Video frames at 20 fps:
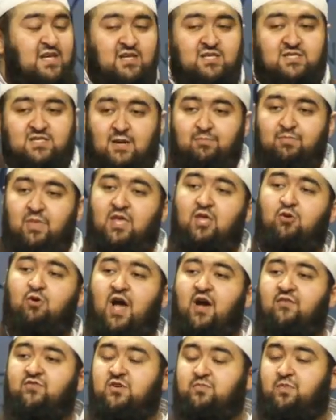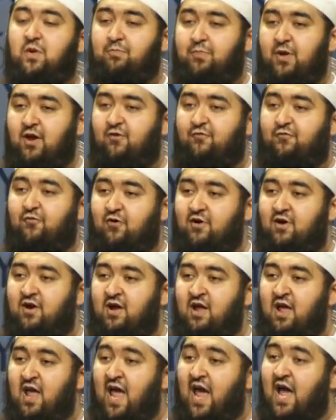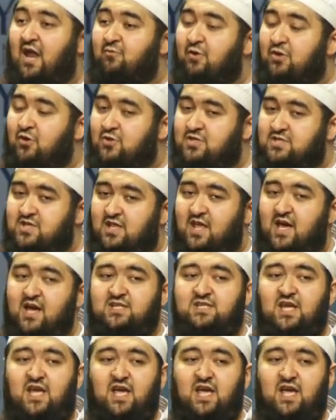It is something you have to prepare for. And when you select